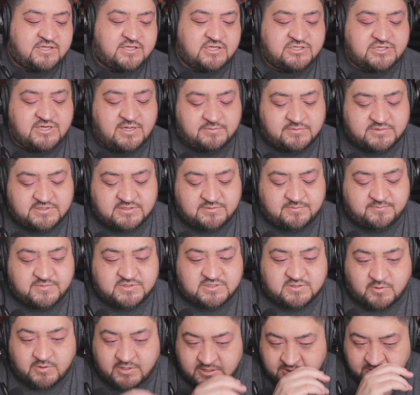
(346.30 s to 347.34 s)
the gems.
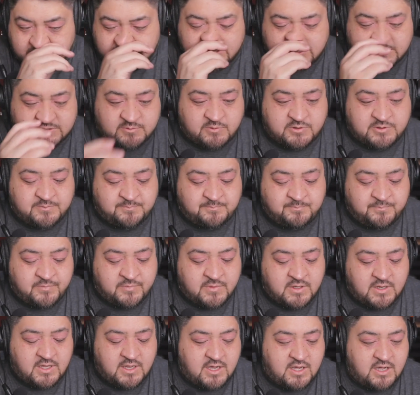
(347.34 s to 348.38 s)
So we're going to use this one
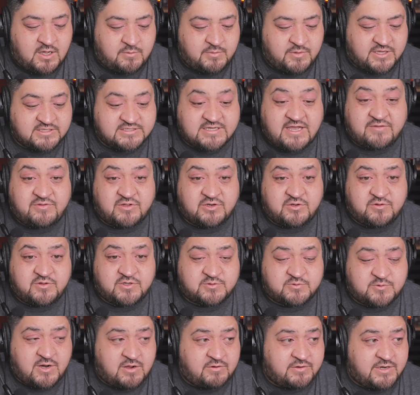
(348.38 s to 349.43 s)
because I have to do this round